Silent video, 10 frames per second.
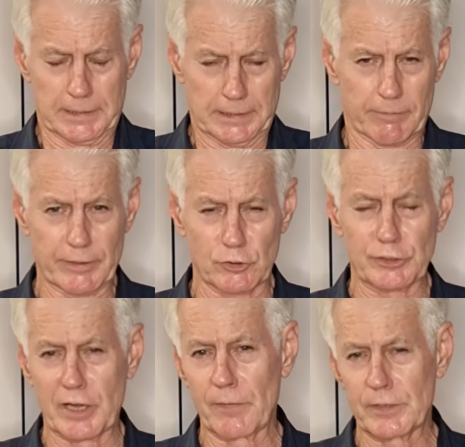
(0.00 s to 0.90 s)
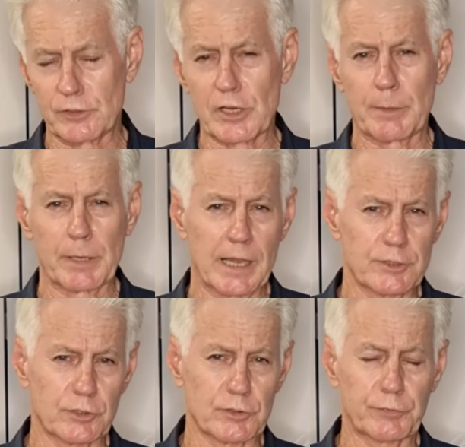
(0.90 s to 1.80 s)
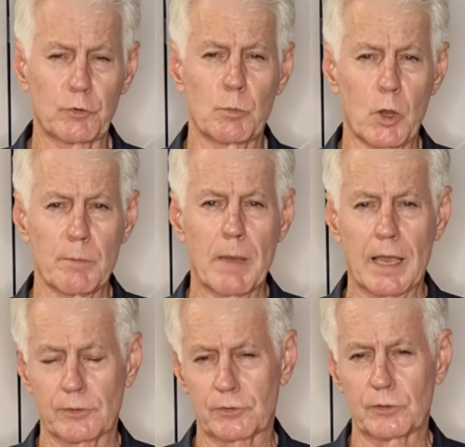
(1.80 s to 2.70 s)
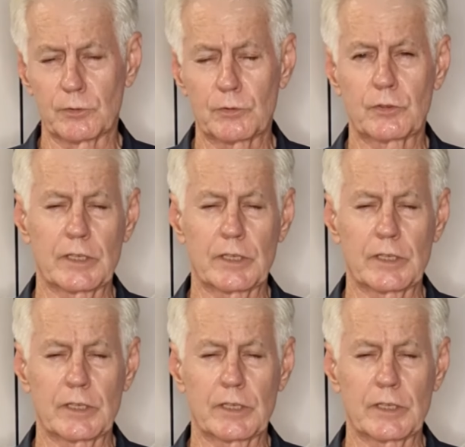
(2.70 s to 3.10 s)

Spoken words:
I've actually done the examinations for my masters